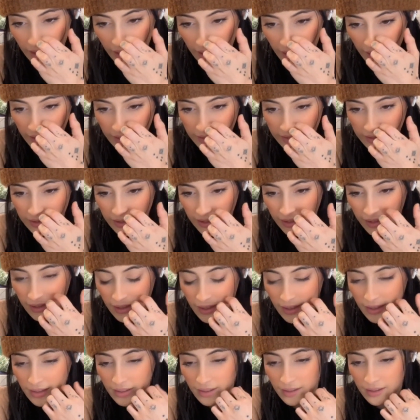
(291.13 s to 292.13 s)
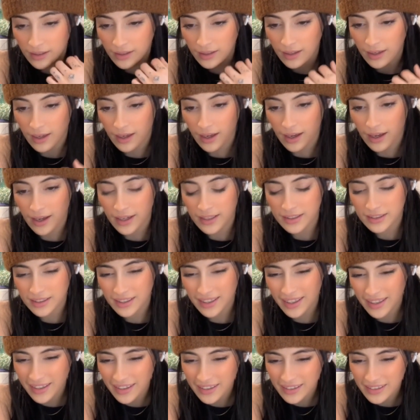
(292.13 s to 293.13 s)
aceite
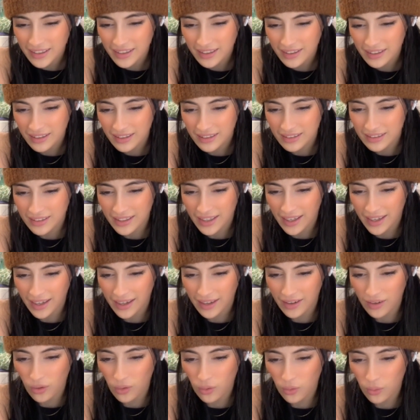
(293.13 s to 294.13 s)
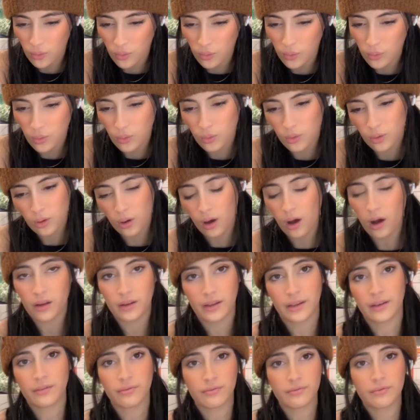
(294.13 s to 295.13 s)
de
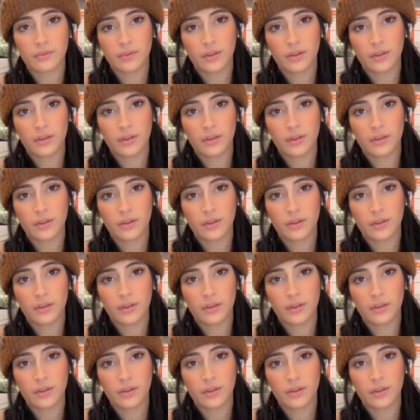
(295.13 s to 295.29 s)
olive